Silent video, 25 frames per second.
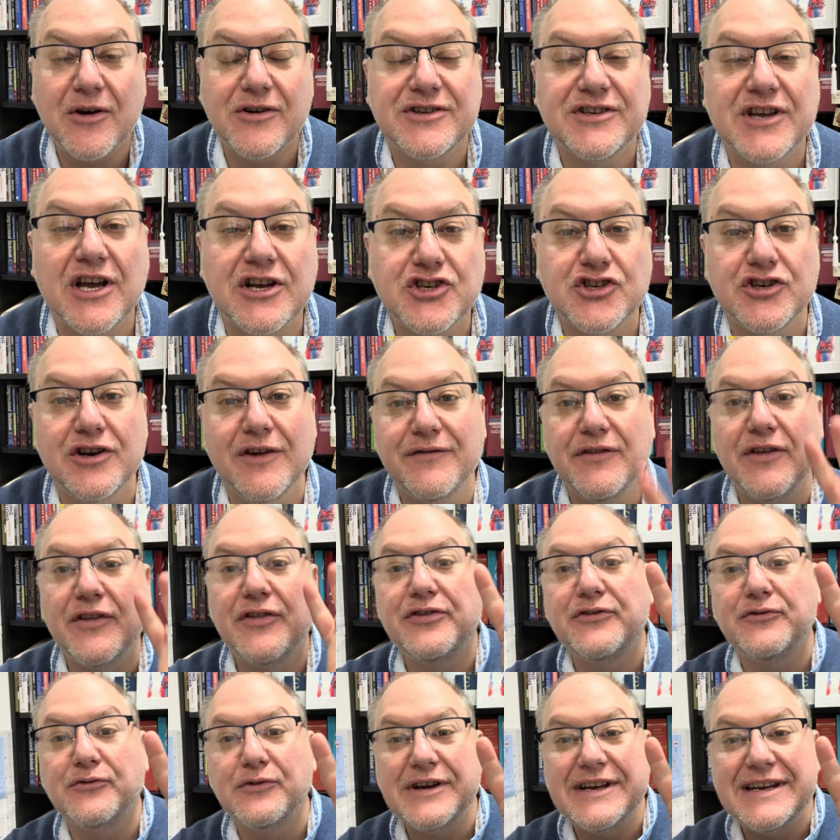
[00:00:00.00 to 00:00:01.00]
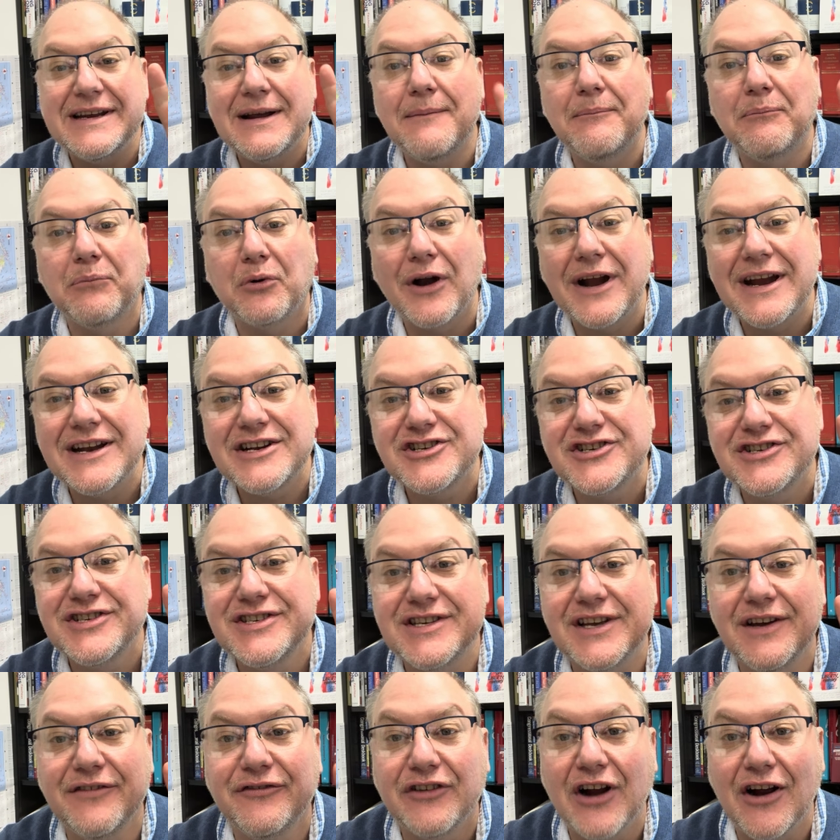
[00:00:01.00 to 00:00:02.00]
discussion of the 3 branches
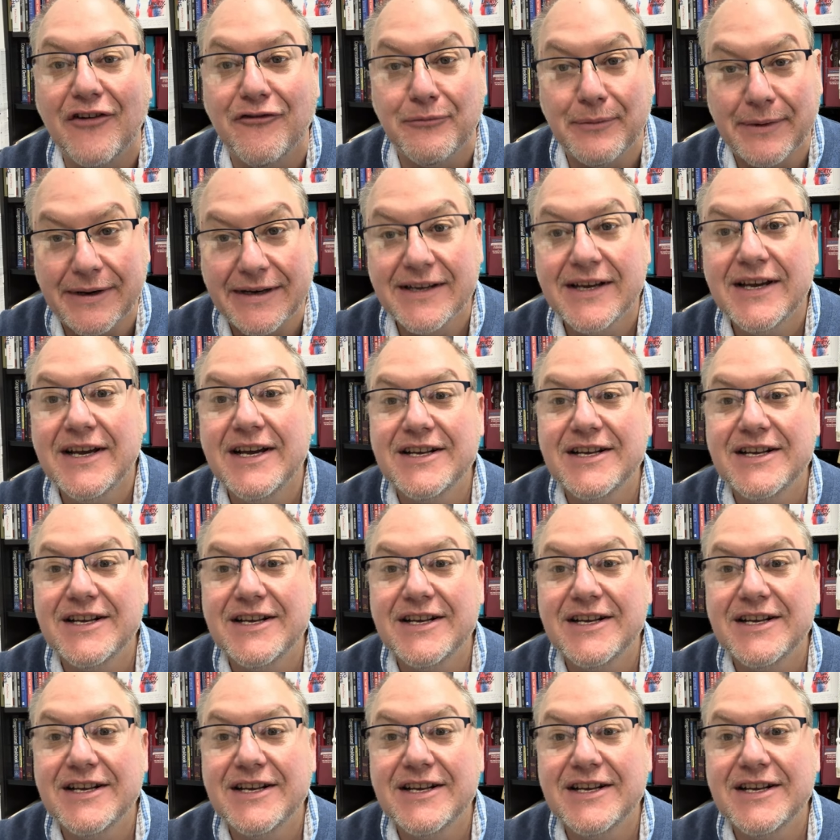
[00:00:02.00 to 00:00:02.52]
of government.